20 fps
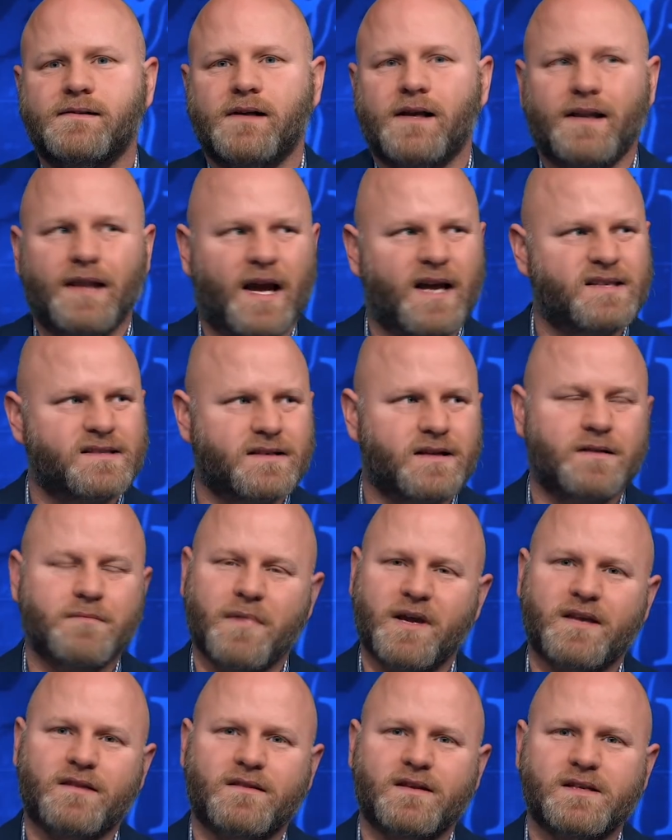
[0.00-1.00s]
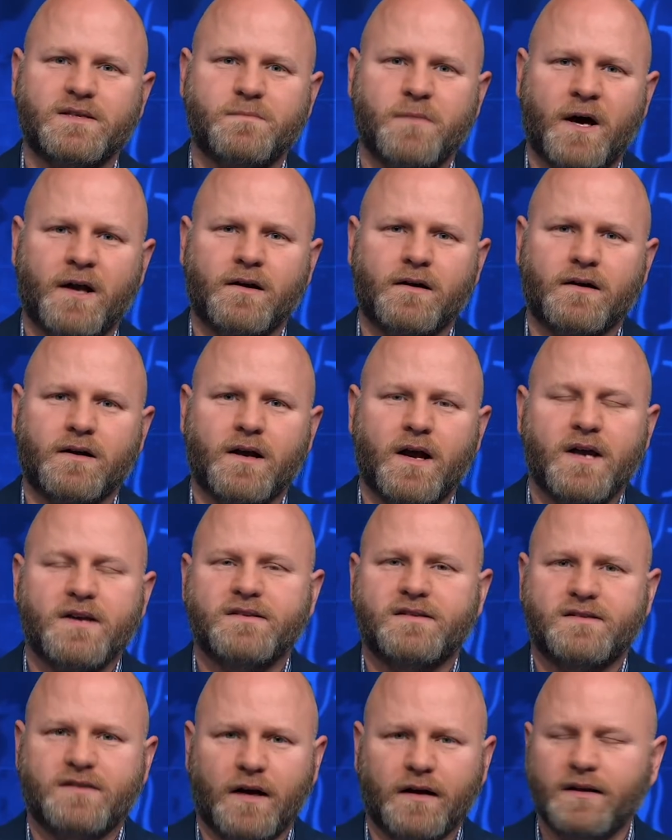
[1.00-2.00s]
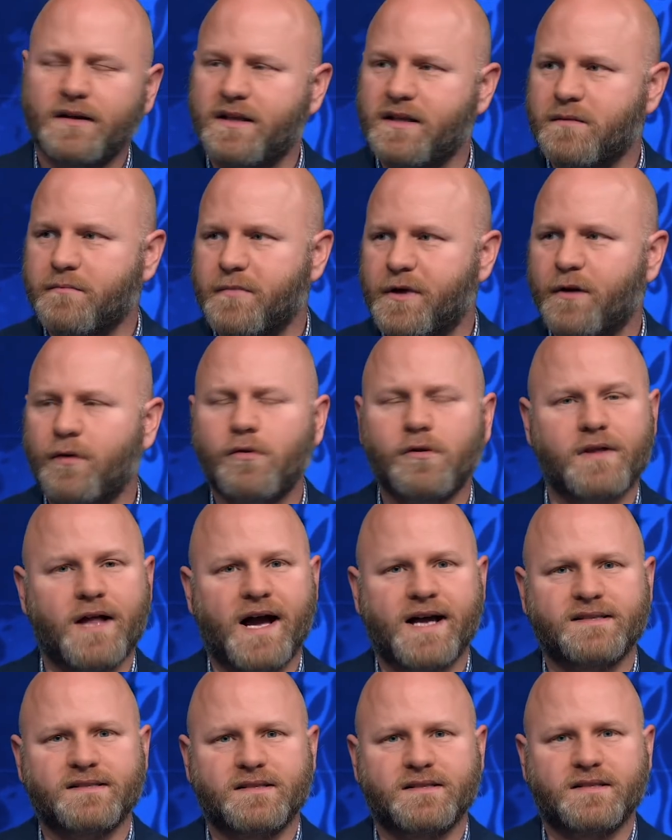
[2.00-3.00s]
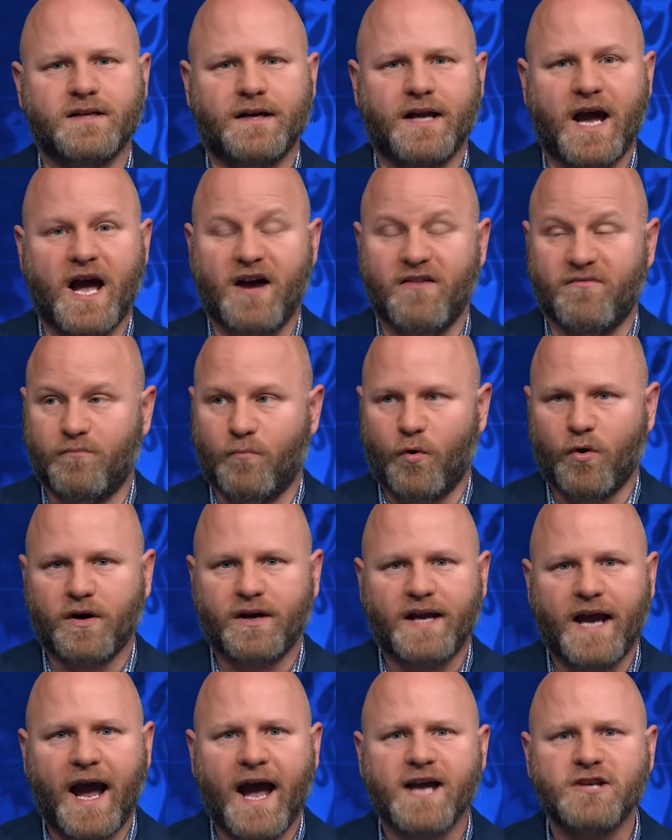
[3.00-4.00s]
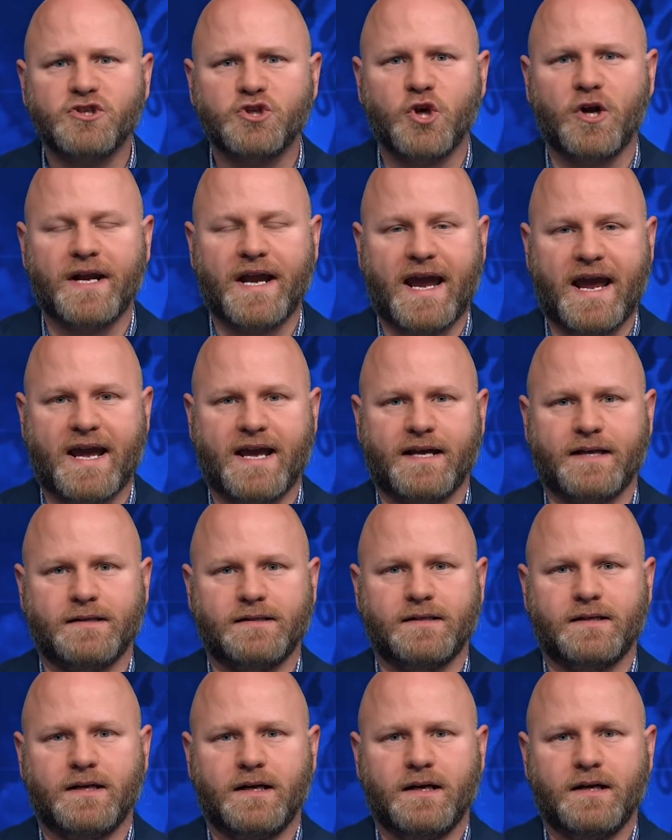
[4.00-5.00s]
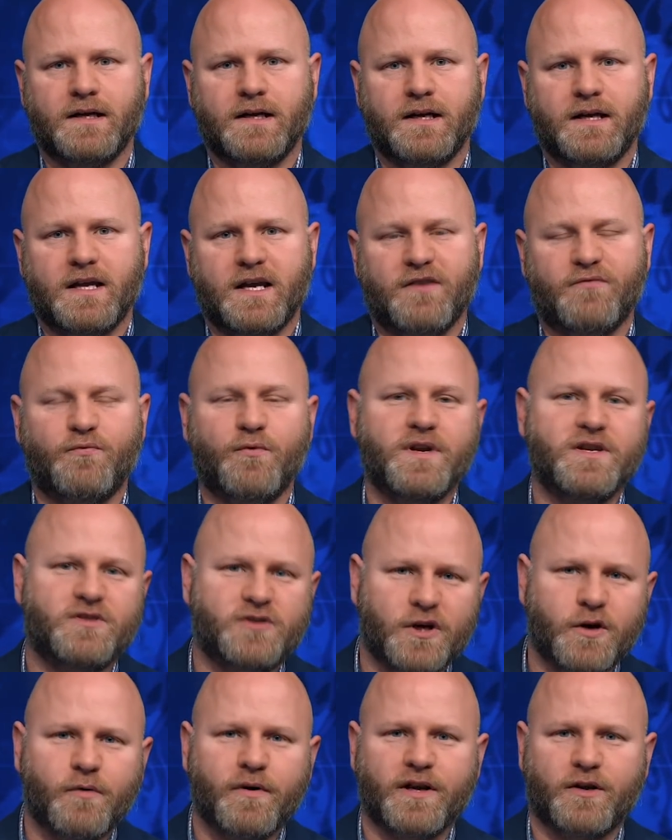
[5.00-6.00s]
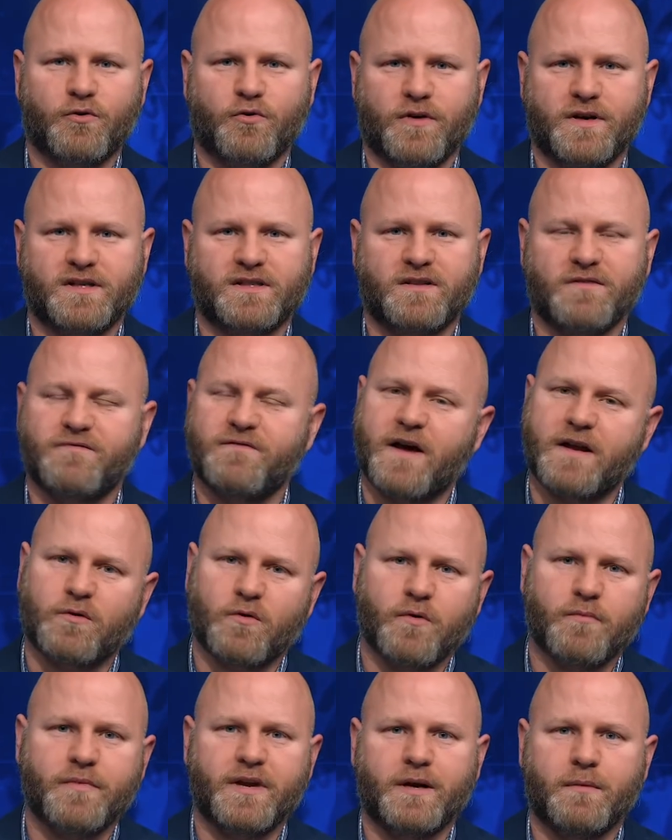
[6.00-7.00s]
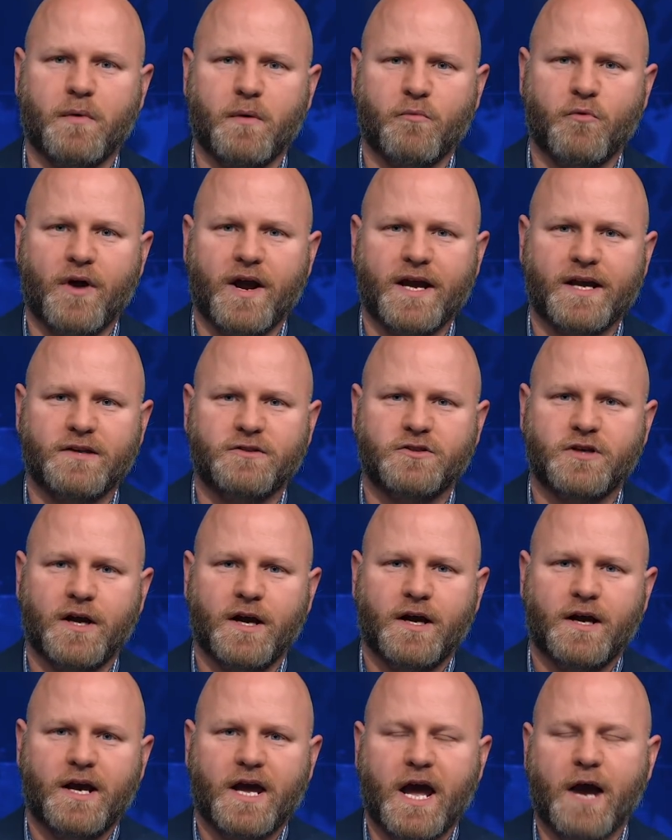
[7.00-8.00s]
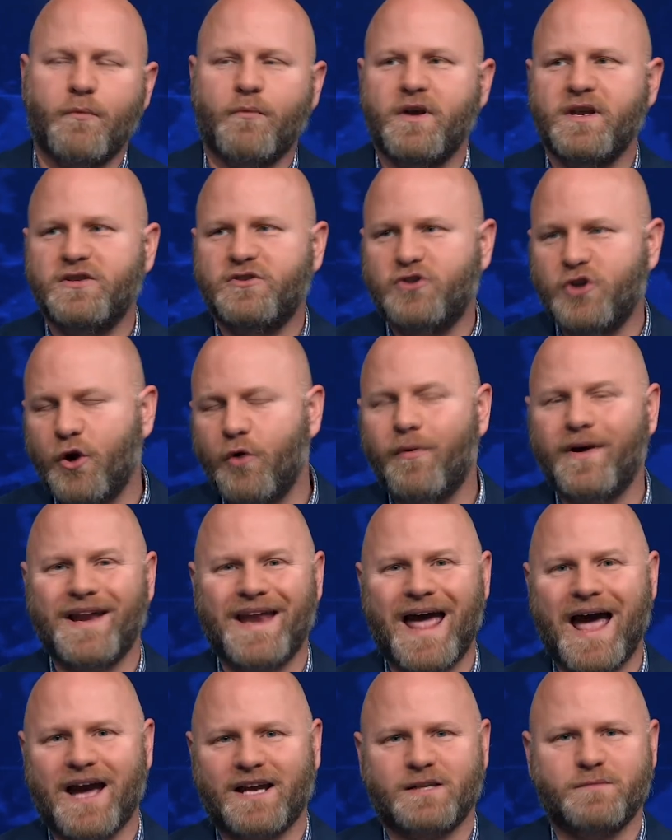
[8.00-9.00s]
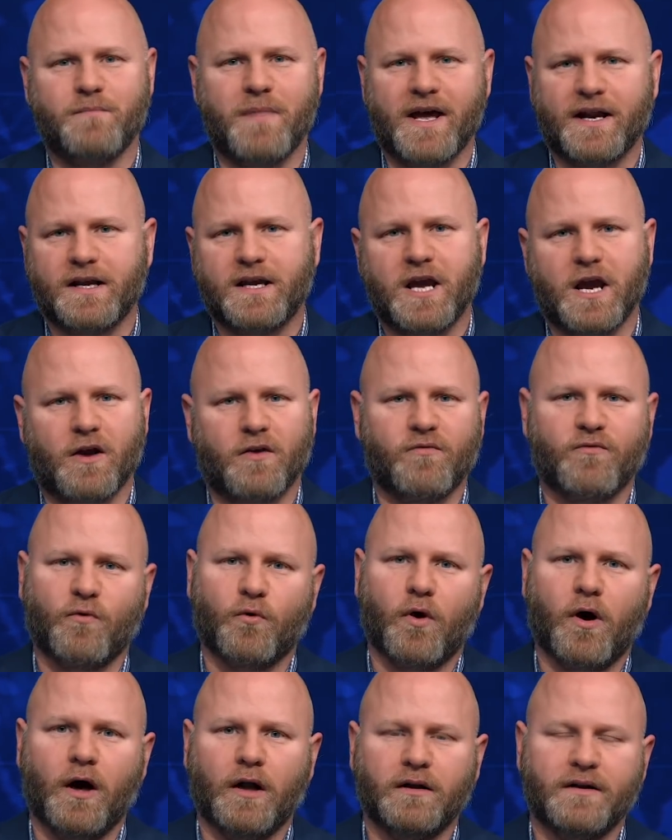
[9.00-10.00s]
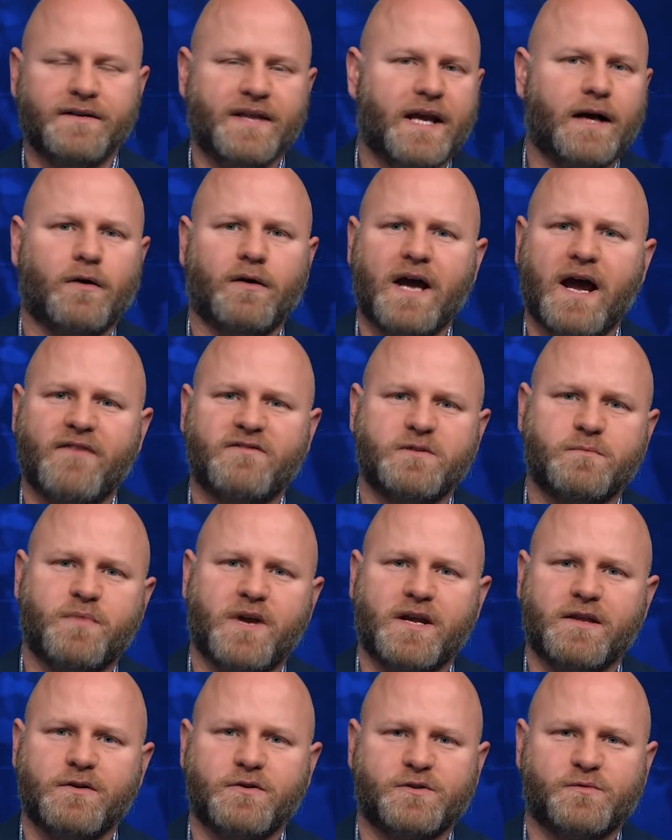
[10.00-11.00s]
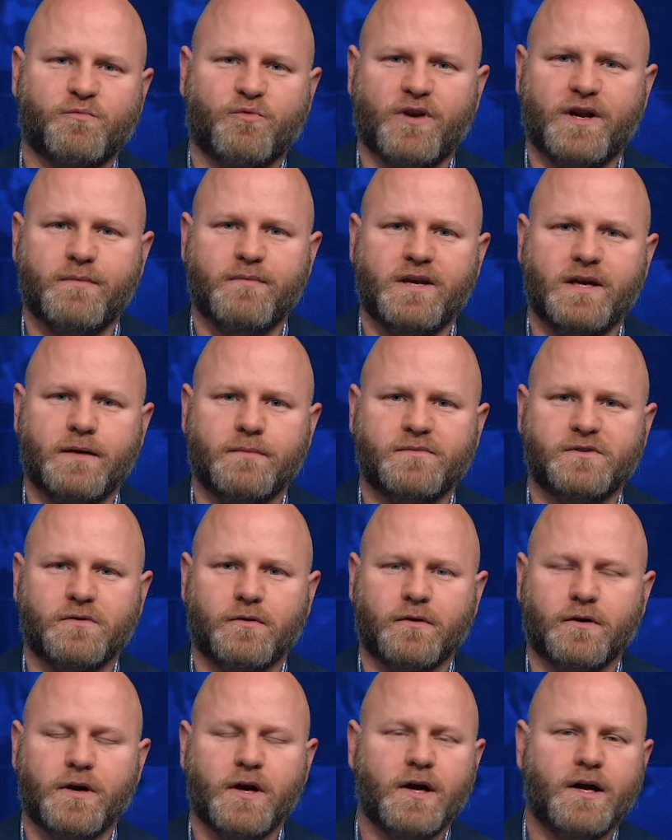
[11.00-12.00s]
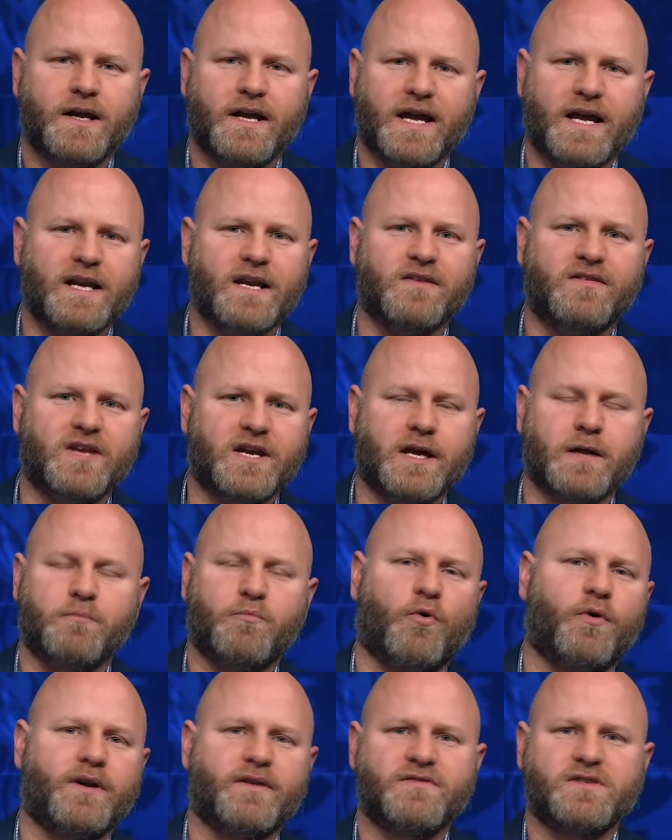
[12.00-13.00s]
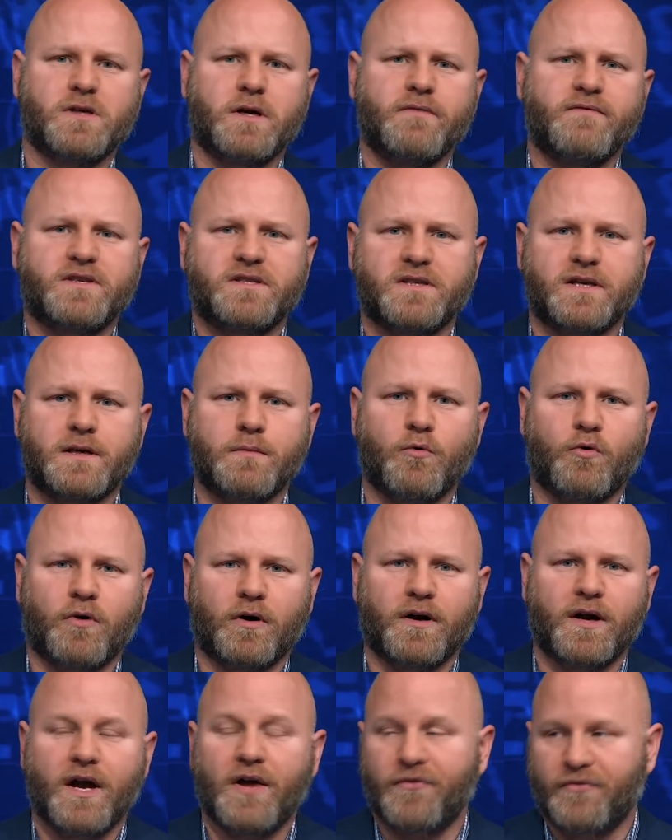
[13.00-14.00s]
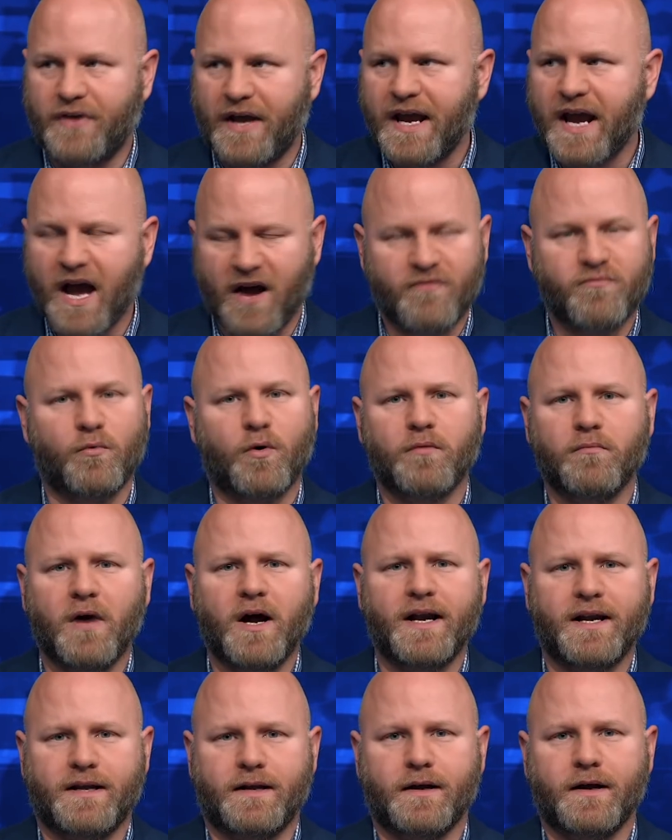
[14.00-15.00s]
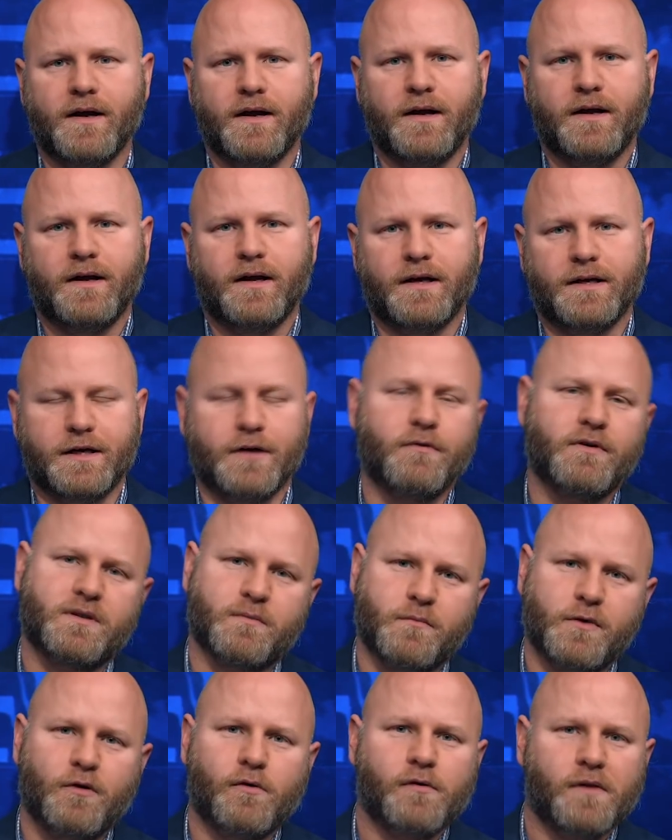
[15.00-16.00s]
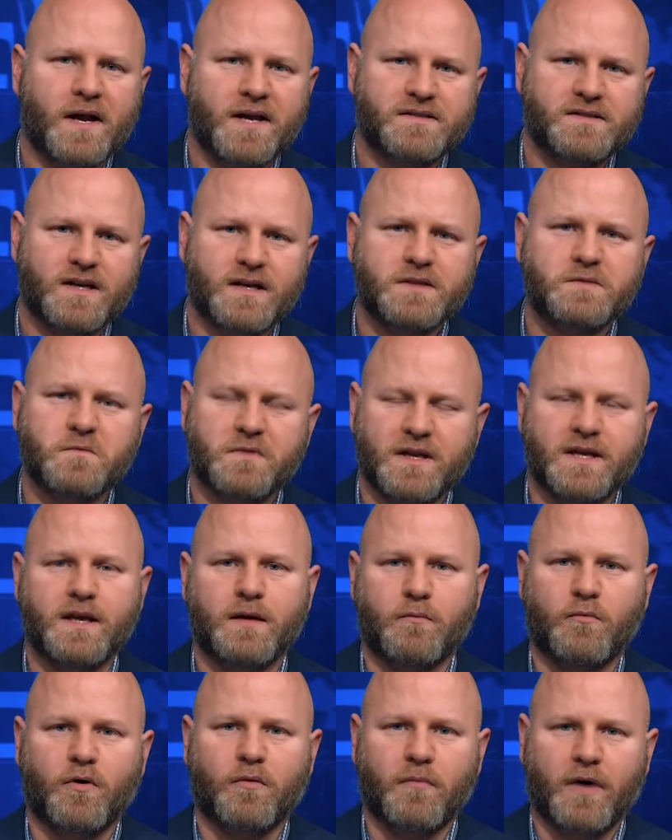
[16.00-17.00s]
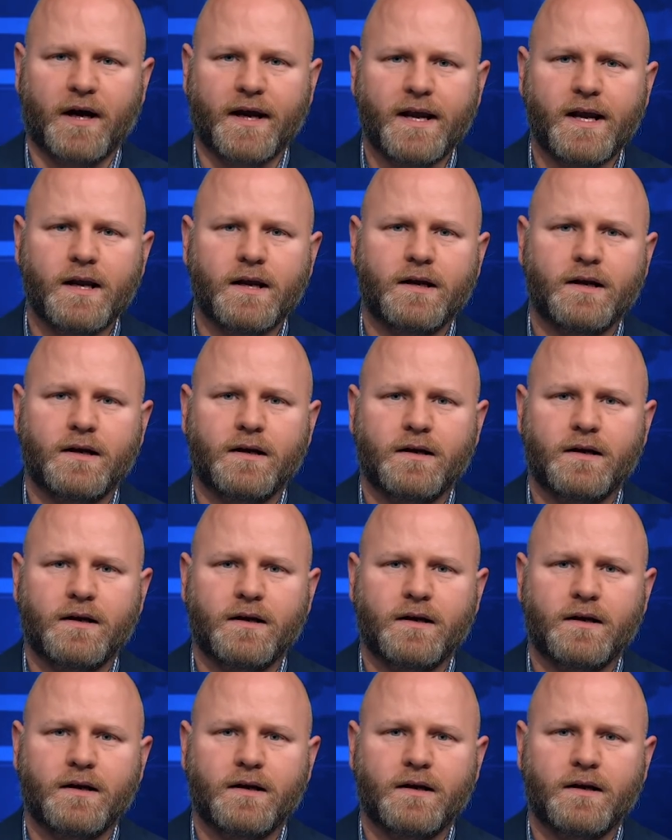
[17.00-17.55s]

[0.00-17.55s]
And that's going to make things better. Suddenly, the middle class is going to have more cash on hand if we do increase the federal minimum wage and we do enact Medicare for all and they don't have to pay those premiums or anything at point of service anymore. They have more money. And you know what the middle class does when they get more money?